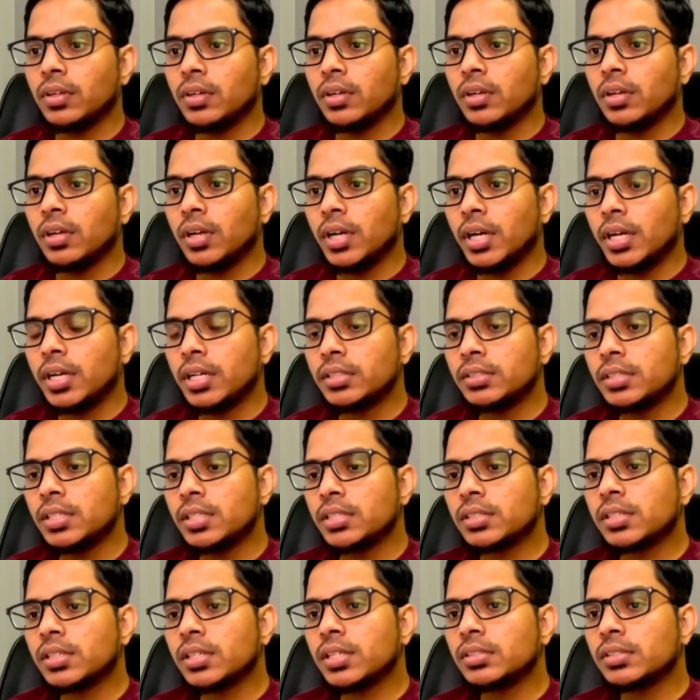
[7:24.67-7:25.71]
Let us
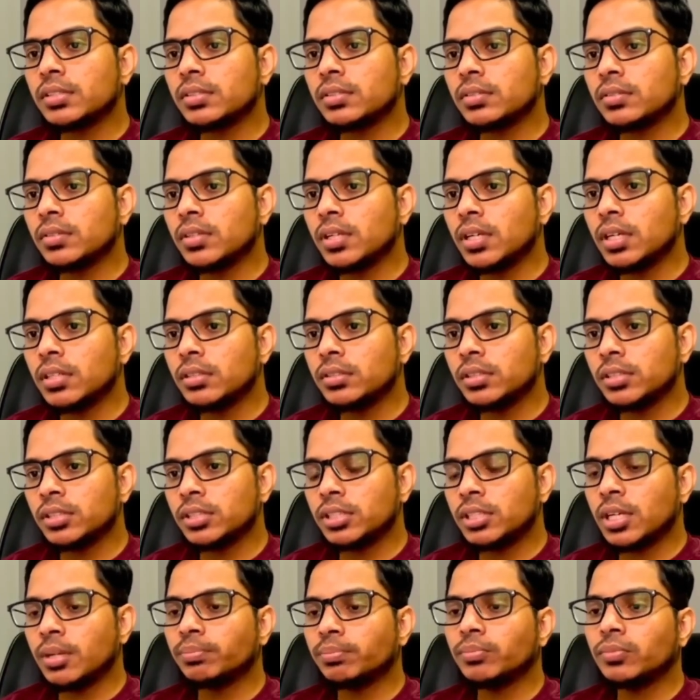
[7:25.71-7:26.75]
discuss the
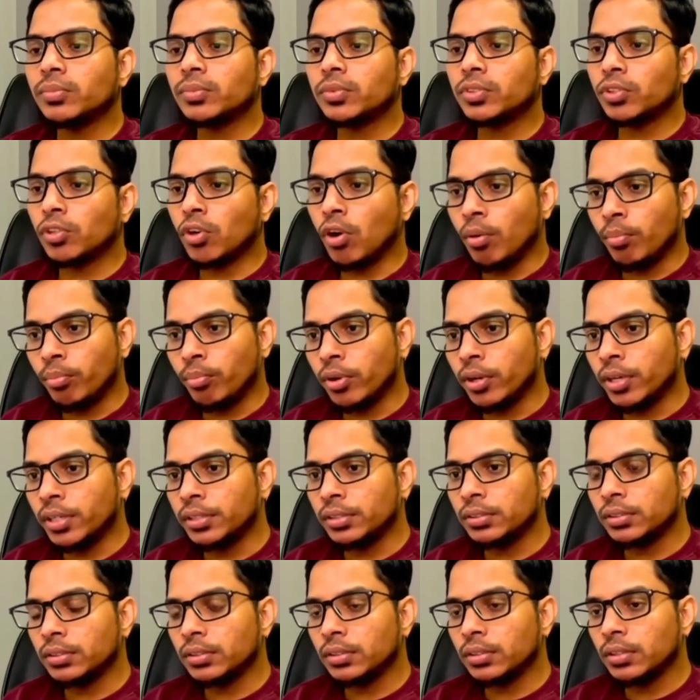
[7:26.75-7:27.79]
system
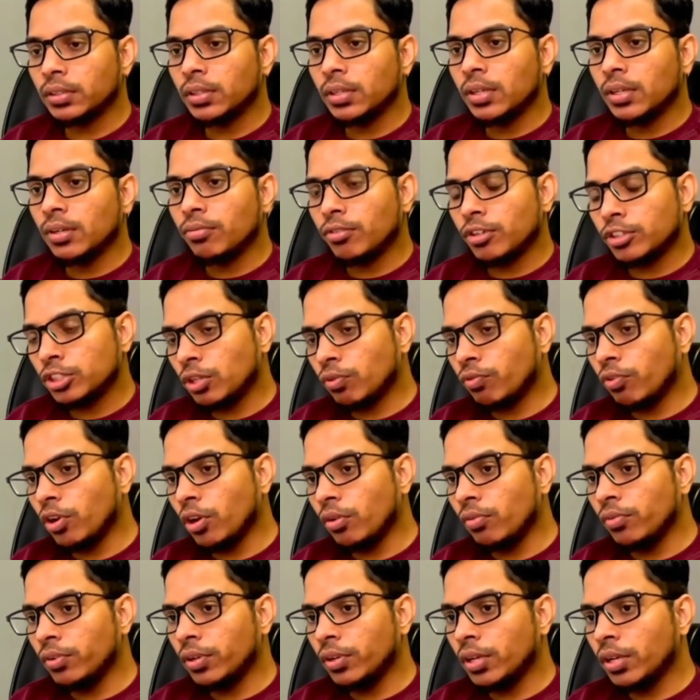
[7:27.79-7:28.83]
components. First of all,
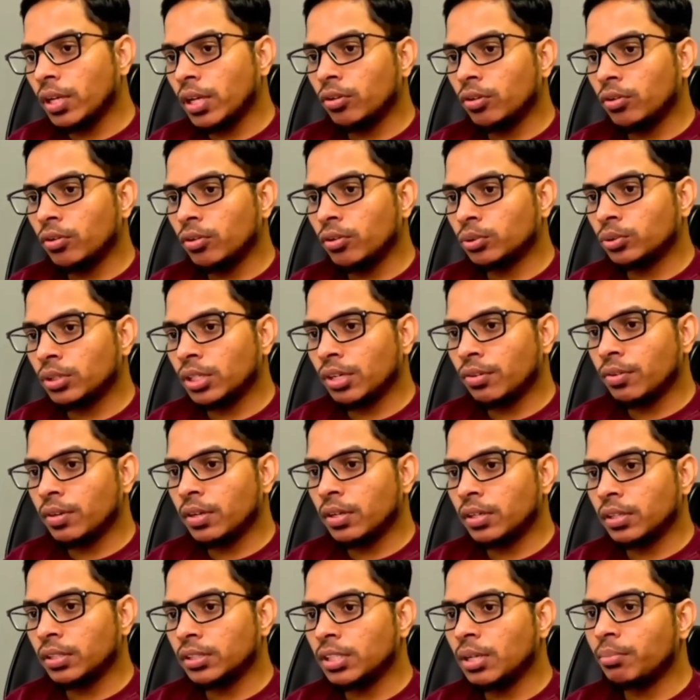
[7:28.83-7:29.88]
we are going to
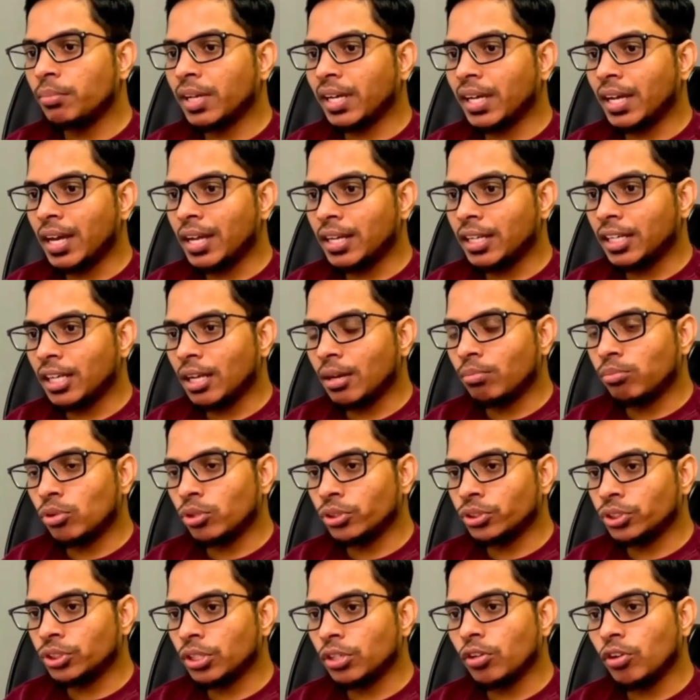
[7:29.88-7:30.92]
cover the mechanical
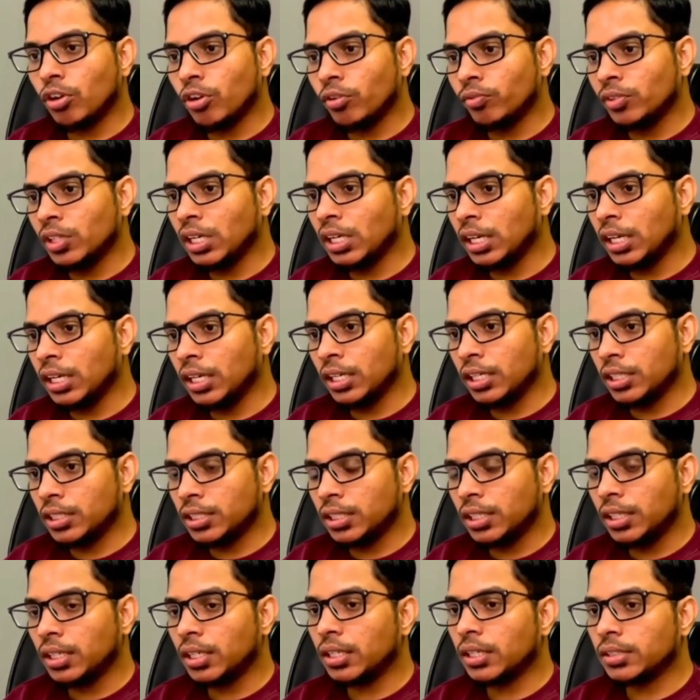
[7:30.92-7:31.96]
portion of the
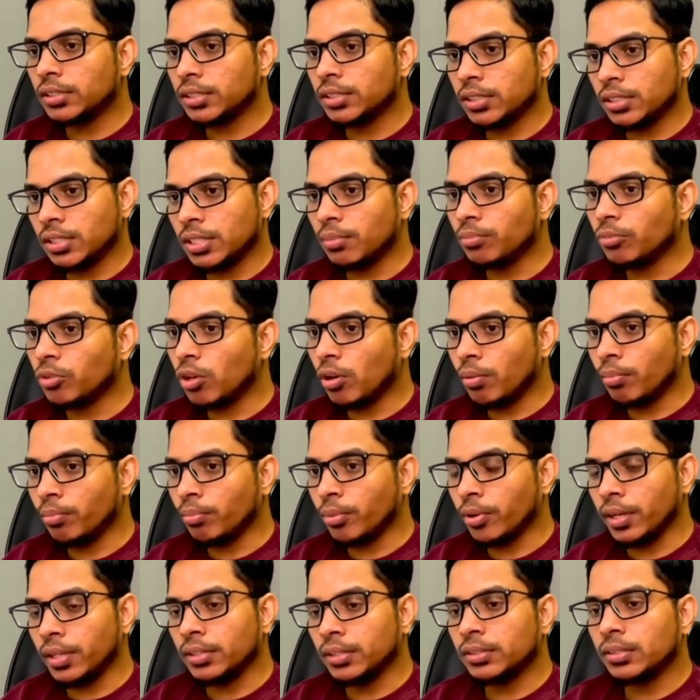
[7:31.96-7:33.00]
Cleanagent system
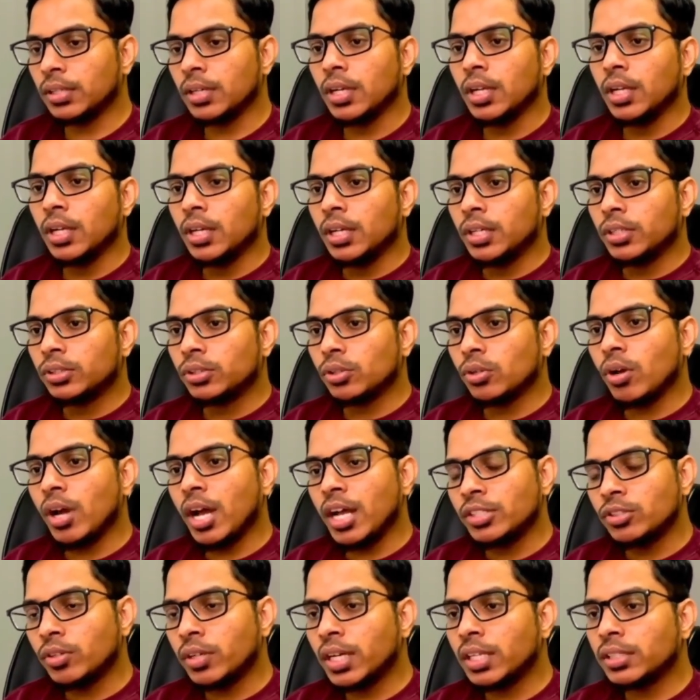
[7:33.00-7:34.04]
components. So
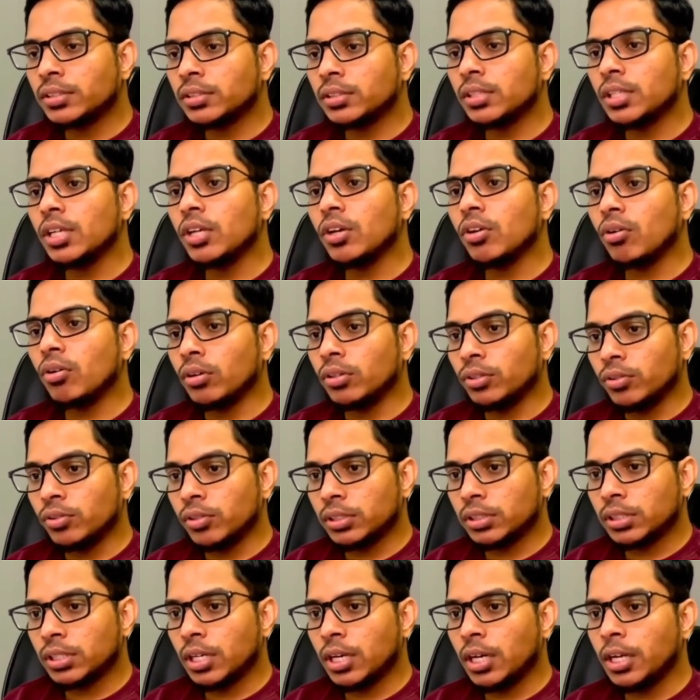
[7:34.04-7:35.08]
as you can see on your
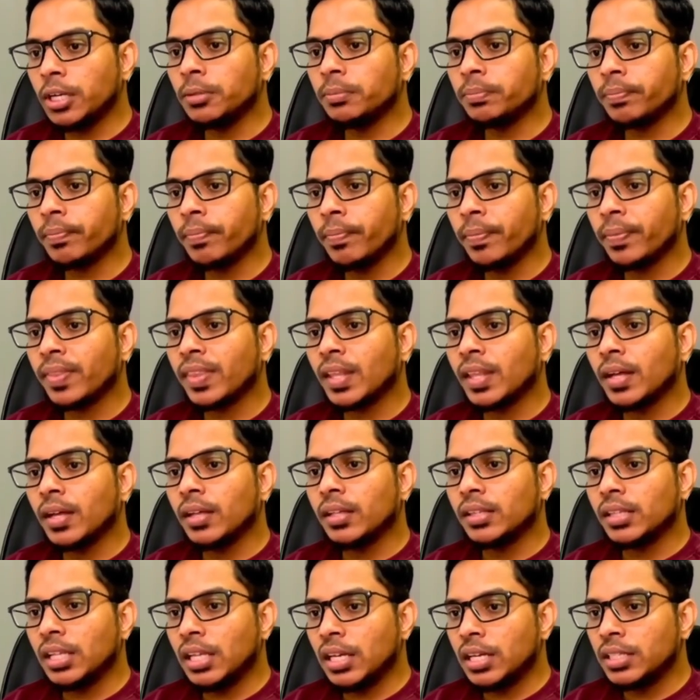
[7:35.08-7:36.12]
screen,
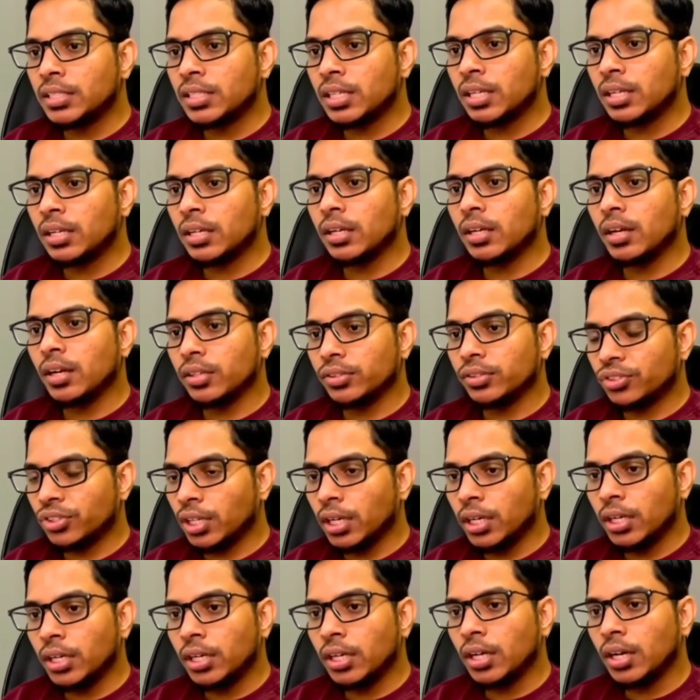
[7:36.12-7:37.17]
there is a
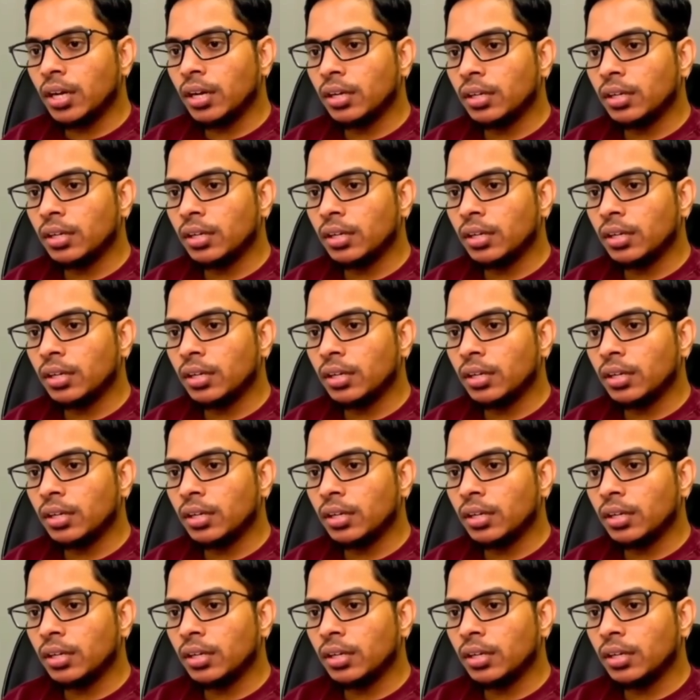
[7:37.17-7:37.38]
cylinder